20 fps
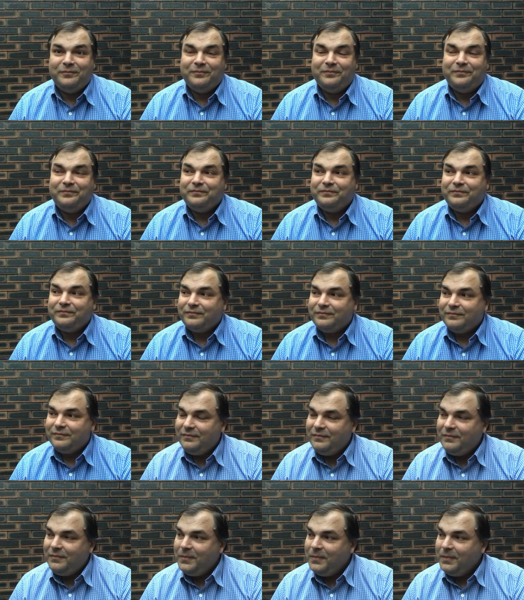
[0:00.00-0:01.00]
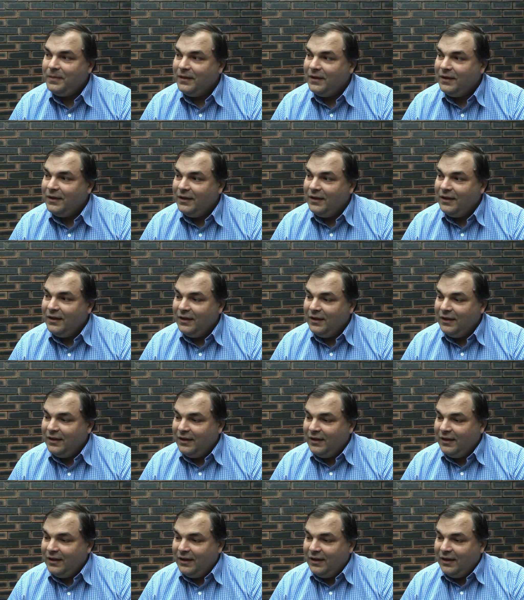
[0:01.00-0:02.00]

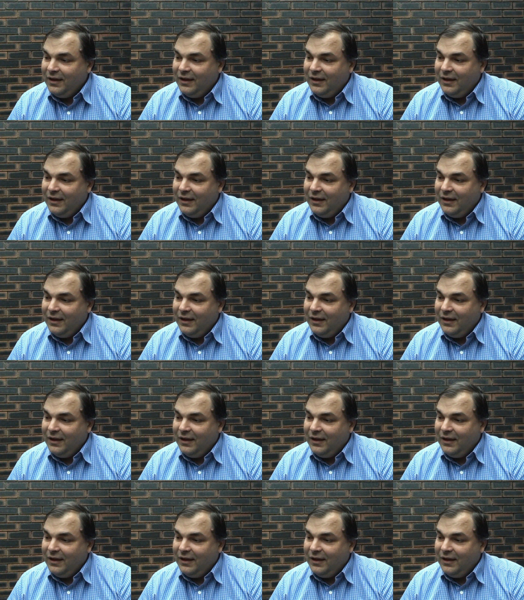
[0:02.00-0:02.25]
Nothing is said.